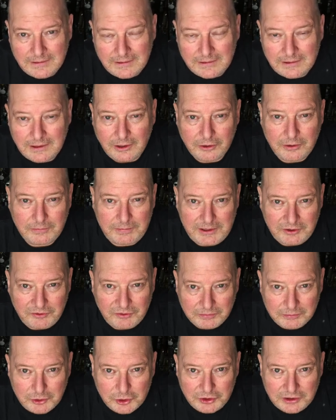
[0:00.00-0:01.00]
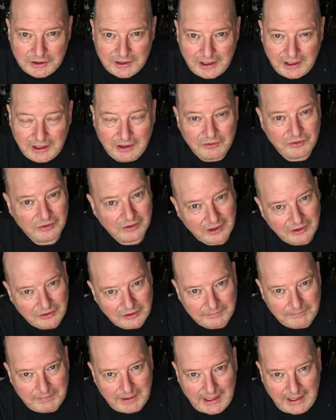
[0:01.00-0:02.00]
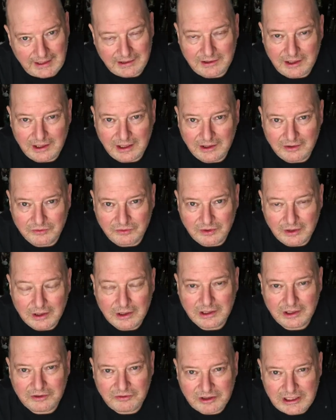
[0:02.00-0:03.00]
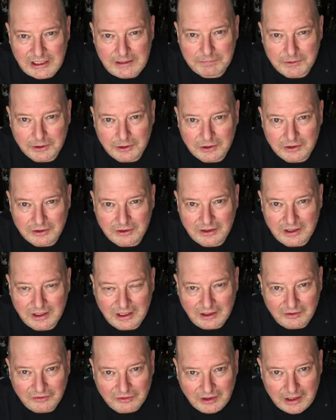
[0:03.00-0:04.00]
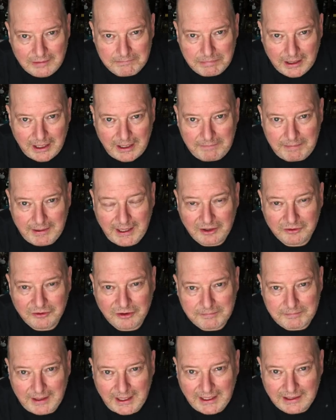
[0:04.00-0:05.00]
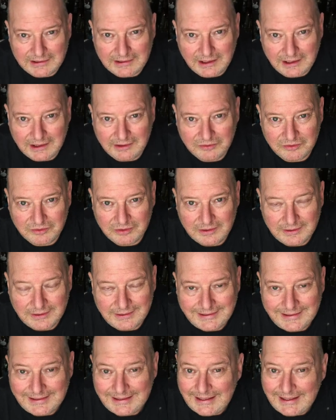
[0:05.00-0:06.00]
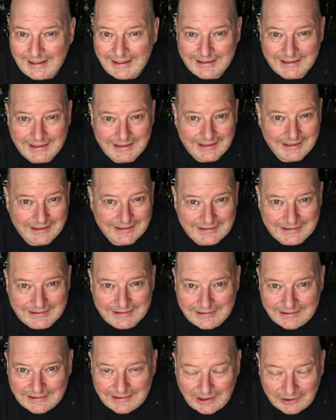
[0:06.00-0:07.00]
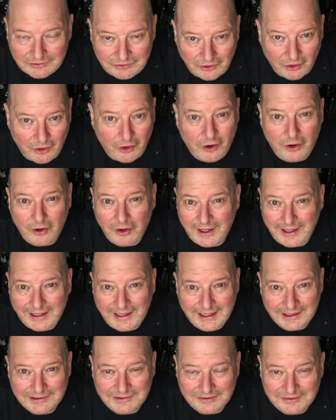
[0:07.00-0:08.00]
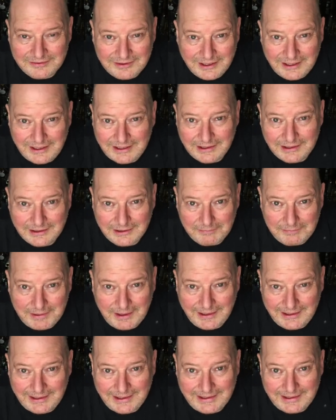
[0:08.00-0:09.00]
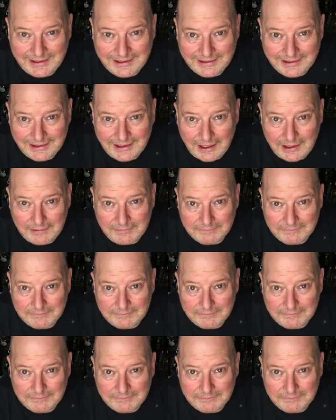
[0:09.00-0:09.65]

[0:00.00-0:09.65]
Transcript: Now, there'll be some good things and some bad things. Let's keep the good things and bypass the bad things. That's all I got to say about any of that.